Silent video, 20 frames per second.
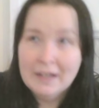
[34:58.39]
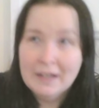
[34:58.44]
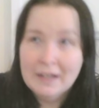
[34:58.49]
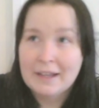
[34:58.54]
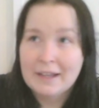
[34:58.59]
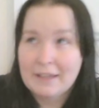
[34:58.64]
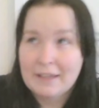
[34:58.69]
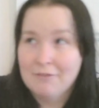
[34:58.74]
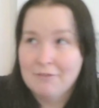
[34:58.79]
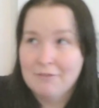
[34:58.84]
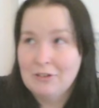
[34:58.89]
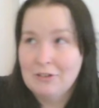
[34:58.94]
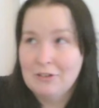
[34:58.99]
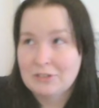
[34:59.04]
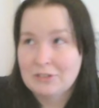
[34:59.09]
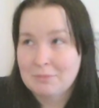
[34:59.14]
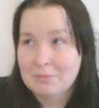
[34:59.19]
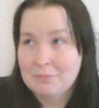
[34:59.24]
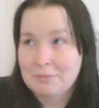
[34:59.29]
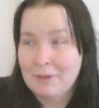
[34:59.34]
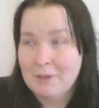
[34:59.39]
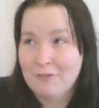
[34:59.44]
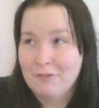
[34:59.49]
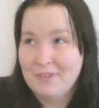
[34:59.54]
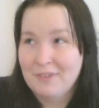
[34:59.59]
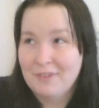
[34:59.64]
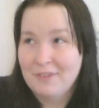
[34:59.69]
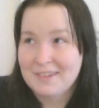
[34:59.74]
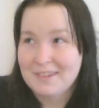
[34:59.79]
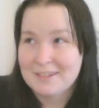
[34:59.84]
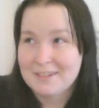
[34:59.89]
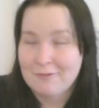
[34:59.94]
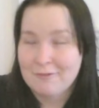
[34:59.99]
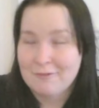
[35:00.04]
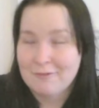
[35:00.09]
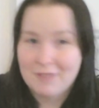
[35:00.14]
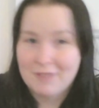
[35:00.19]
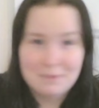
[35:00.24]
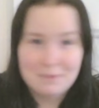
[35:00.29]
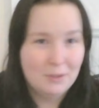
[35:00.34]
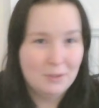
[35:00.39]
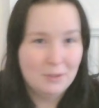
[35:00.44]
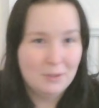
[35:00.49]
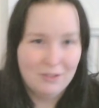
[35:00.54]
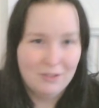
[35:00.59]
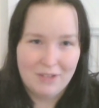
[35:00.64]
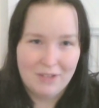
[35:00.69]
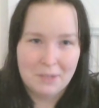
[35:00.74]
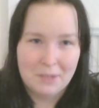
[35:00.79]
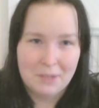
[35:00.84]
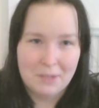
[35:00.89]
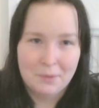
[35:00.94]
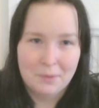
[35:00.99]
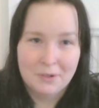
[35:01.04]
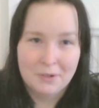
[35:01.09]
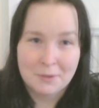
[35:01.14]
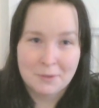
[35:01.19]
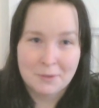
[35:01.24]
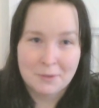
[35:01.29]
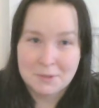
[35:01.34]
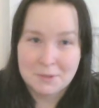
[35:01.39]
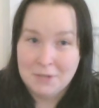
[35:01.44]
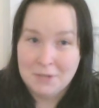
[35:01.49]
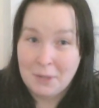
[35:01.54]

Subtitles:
I have asked my friends on Facebook if anyone knows